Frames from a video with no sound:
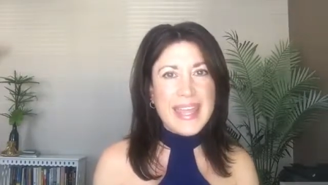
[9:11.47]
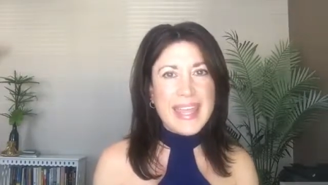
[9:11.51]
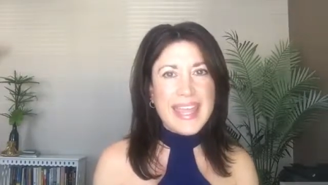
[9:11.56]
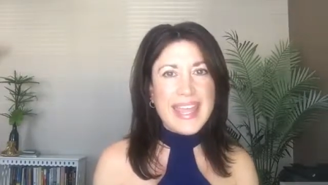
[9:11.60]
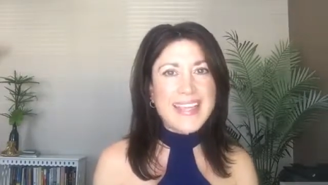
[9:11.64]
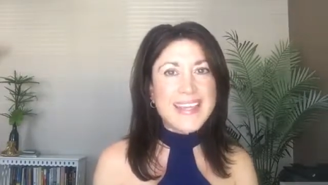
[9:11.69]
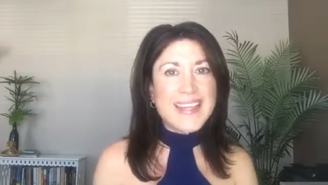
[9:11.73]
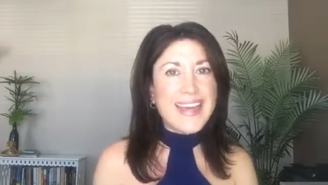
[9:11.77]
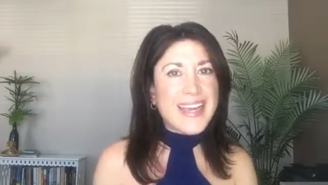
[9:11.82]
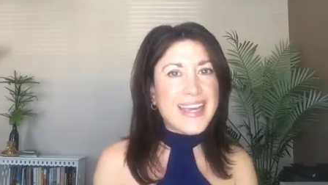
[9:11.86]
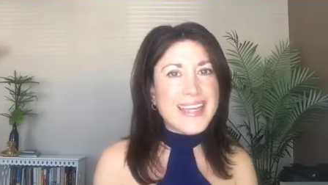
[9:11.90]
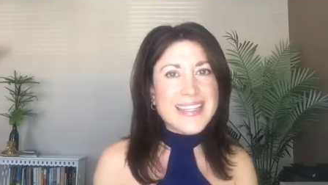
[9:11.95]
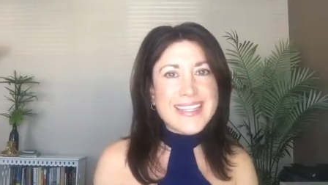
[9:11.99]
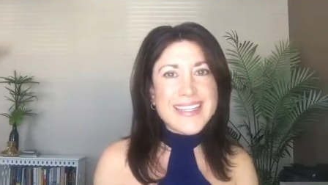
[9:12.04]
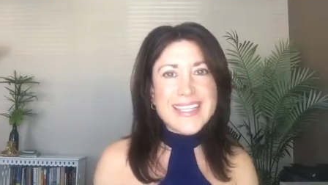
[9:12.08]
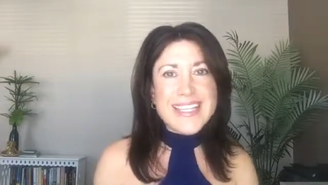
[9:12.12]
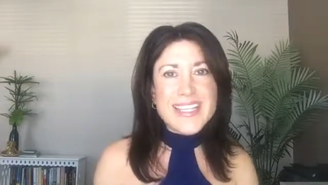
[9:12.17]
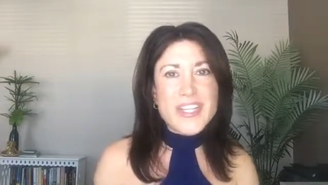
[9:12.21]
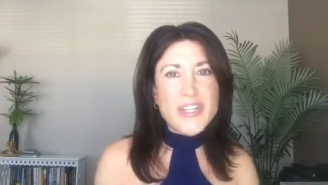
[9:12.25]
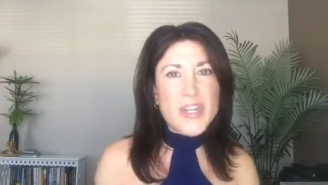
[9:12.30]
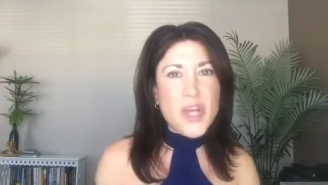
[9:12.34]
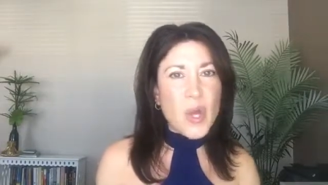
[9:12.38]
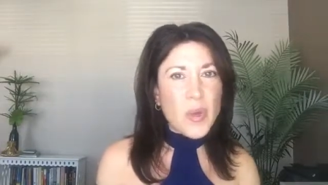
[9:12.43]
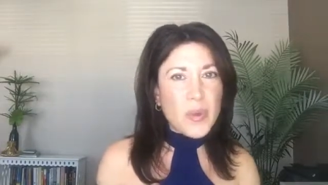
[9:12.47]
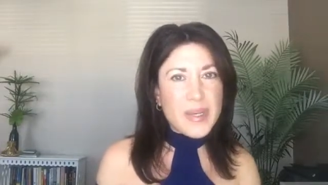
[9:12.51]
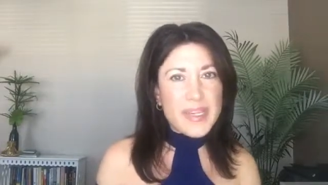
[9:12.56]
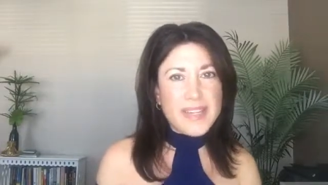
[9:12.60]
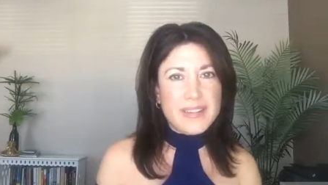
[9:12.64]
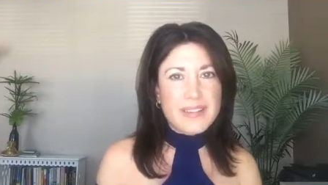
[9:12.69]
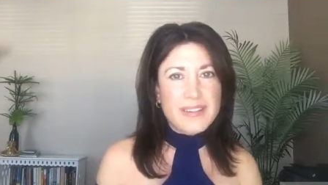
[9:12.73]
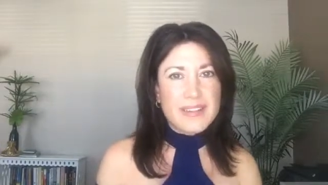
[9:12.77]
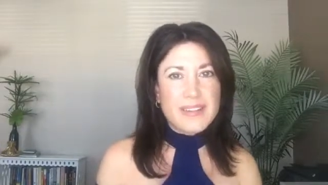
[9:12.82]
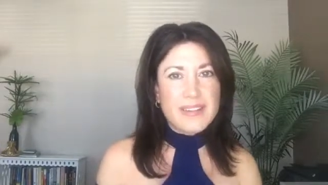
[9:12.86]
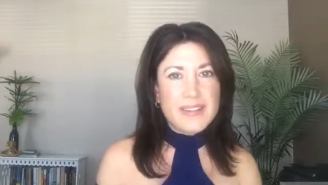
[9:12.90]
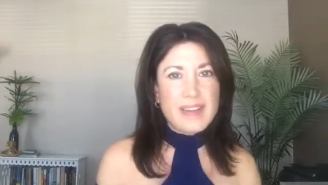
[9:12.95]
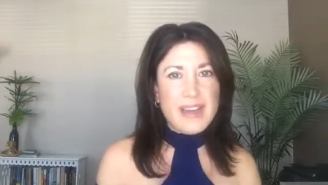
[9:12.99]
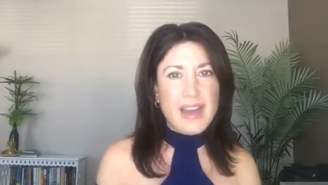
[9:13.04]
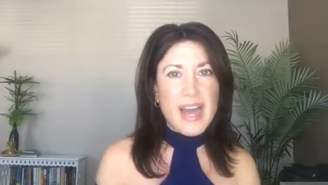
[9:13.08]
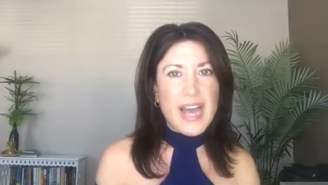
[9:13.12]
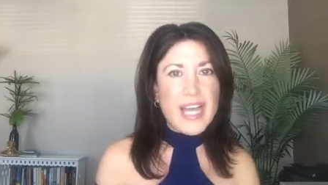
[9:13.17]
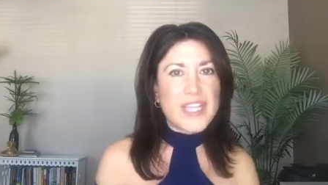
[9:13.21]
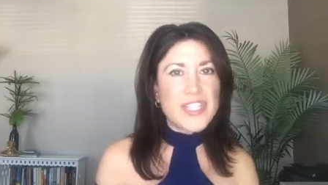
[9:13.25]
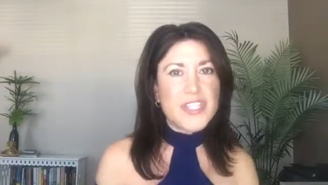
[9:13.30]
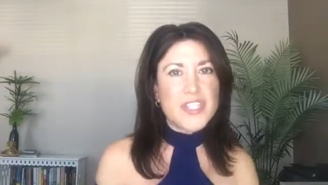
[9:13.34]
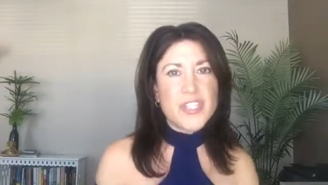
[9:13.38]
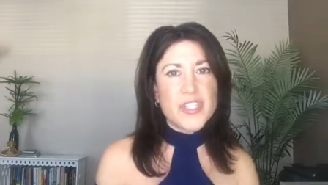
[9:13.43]
And I didn't know it.
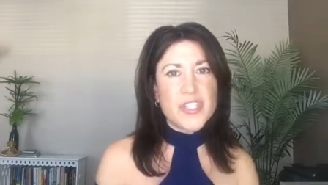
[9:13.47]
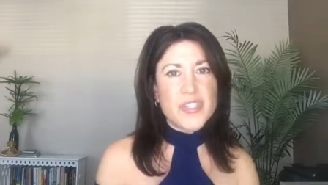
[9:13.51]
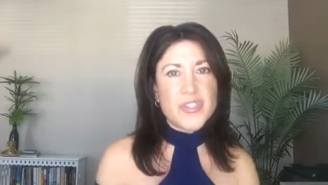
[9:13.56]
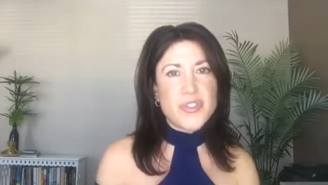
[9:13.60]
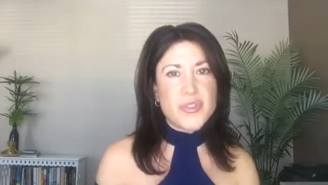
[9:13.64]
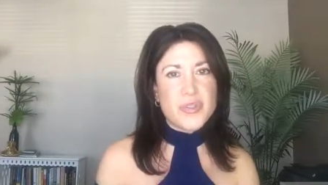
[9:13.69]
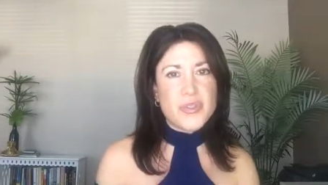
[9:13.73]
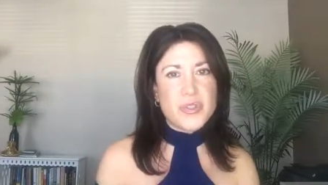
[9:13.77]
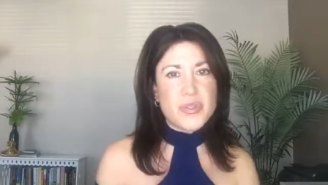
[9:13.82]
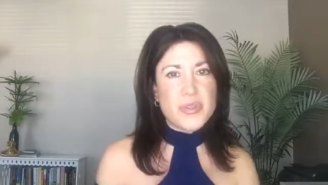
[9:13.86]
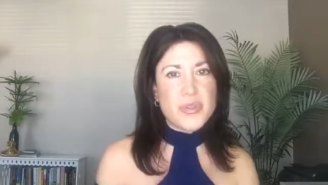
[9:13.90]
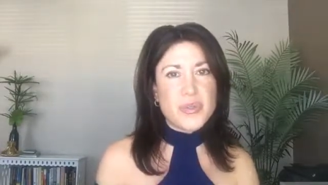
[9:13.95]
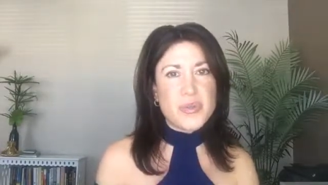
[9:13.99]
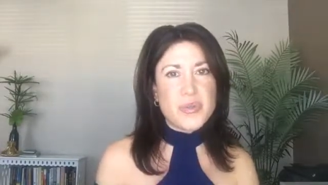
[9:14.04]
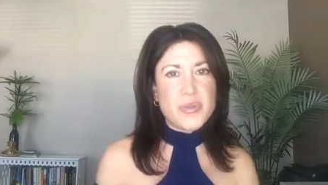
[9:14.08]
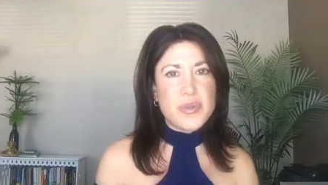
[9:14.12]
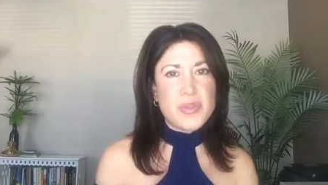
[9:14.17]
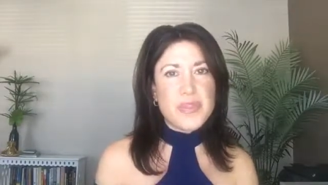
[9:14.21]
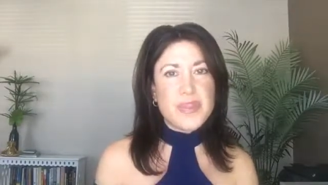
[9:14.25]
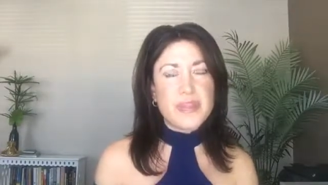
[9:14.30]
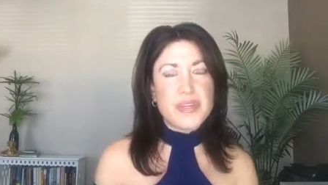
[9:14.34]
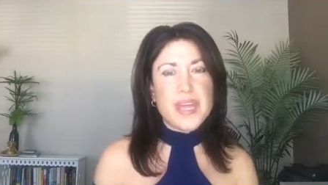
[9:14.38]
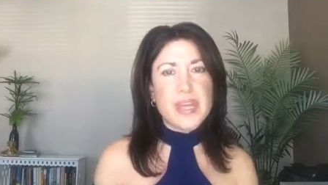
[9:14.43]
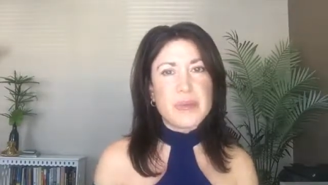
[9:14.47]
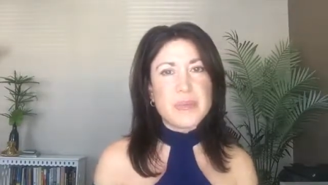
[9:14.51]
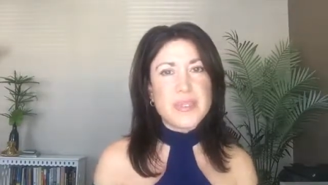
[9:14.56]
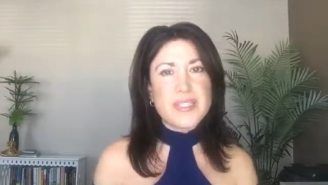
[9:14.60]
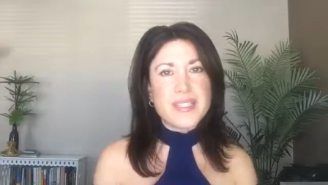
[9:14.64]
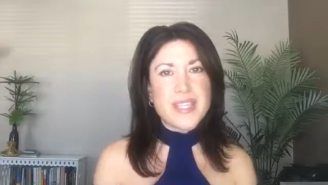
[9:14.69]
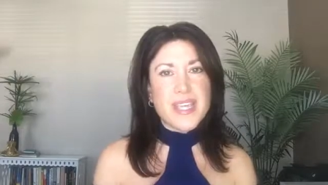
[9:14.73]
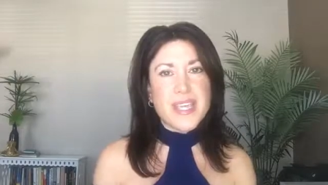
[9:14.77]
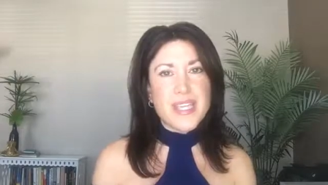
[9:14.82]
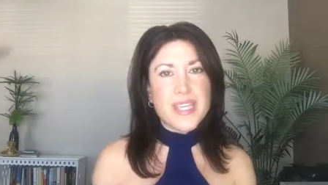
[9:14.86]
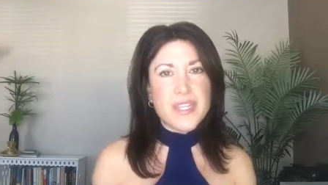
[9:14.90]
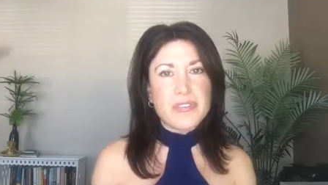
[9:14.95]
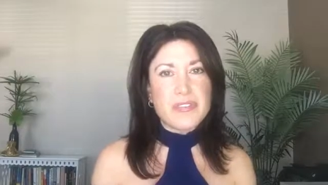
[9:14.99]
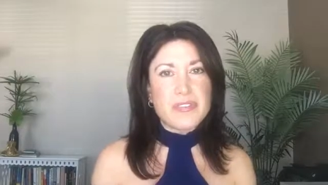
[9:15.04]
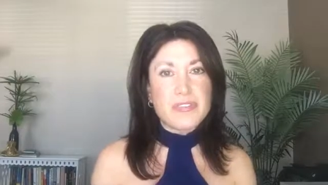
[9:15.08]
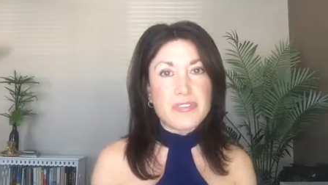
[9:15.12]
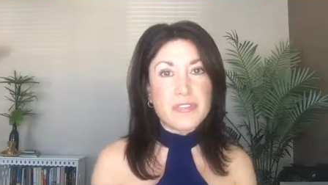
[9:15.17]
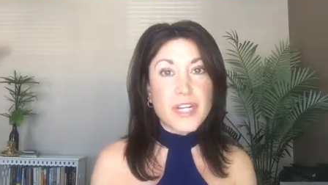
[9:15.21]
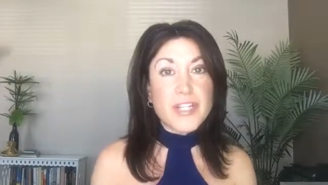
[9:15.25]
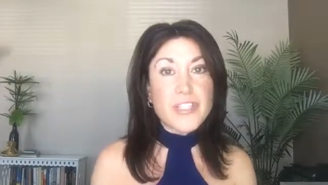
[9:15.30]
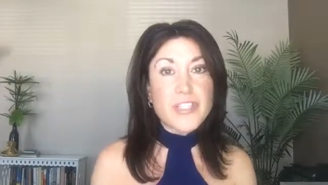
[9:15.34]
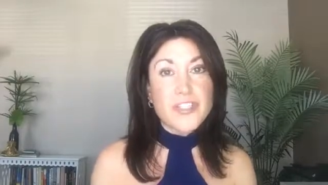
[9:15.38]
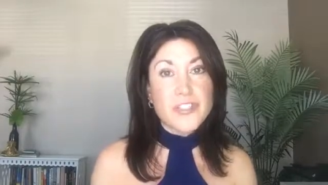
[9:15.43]
I just knew that I was getting
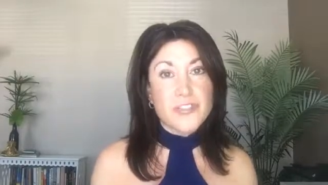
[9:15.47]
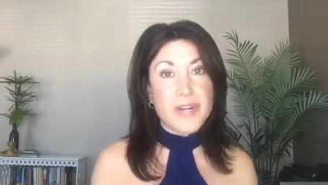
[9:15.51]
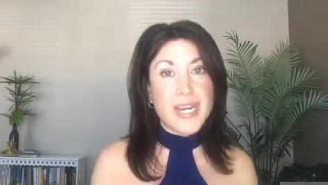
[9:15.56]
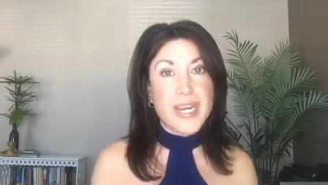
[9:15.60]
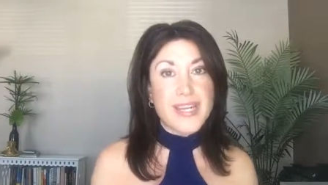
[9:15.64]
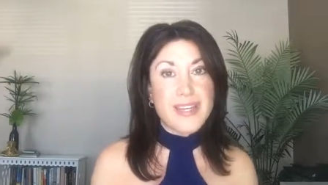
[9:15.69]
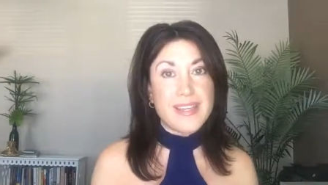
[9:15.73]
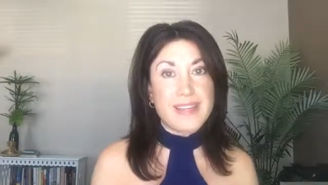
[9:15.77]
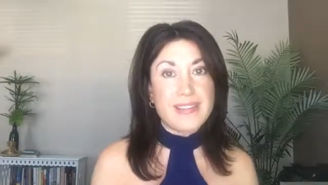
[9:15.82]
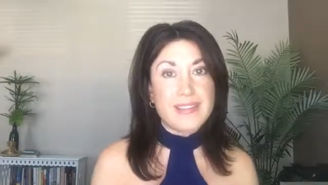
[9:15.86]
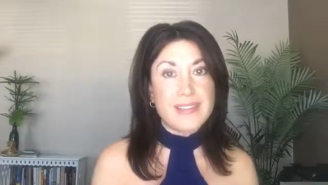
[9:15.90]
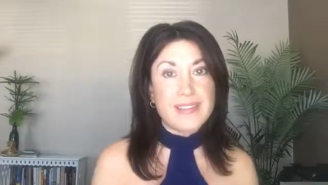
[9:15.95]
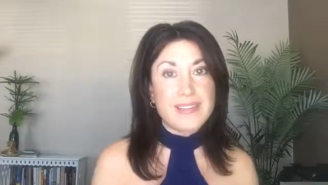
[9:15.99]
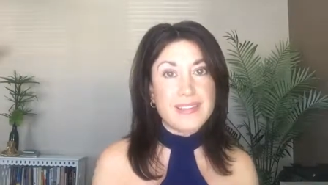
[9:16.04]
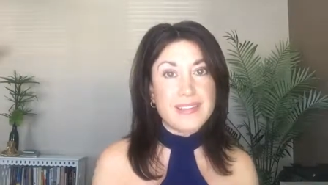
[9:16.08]
frustrated,